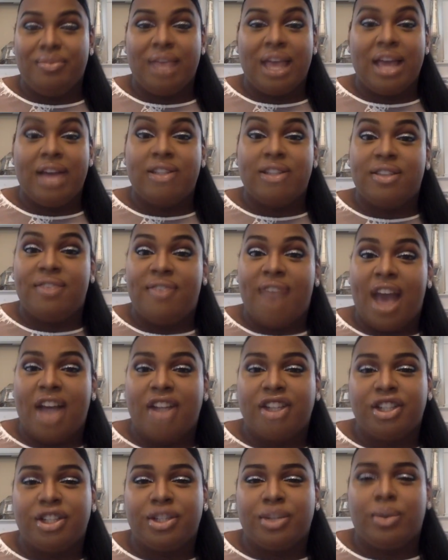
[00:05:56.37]
It's a
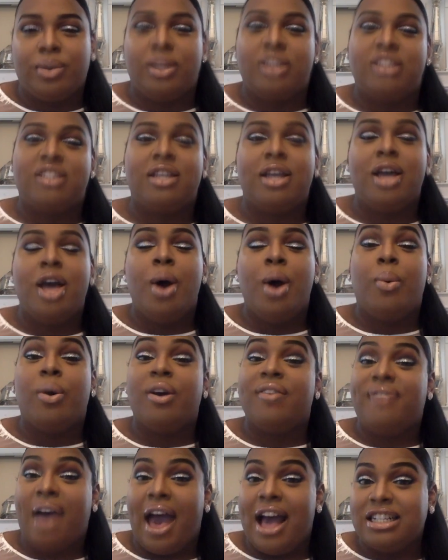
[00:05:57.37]
it's
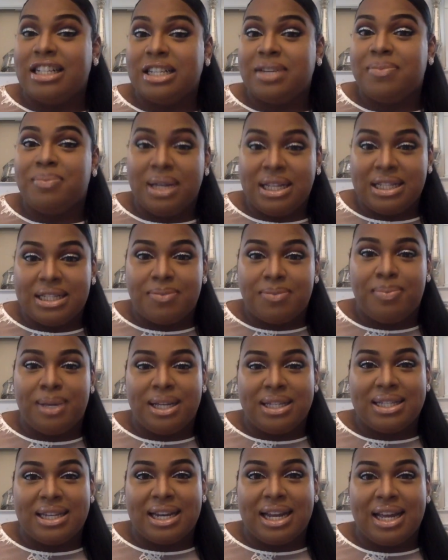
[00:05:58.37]
where fashion meets
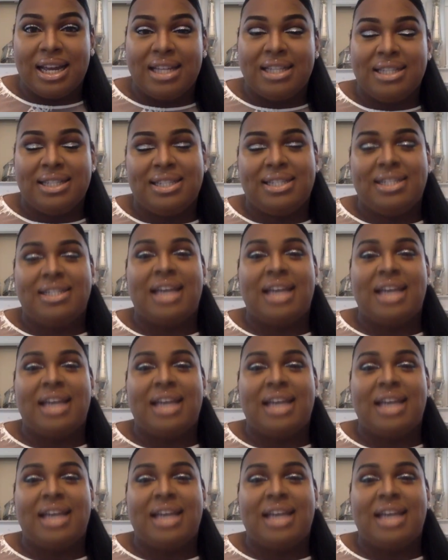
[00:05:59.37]
business,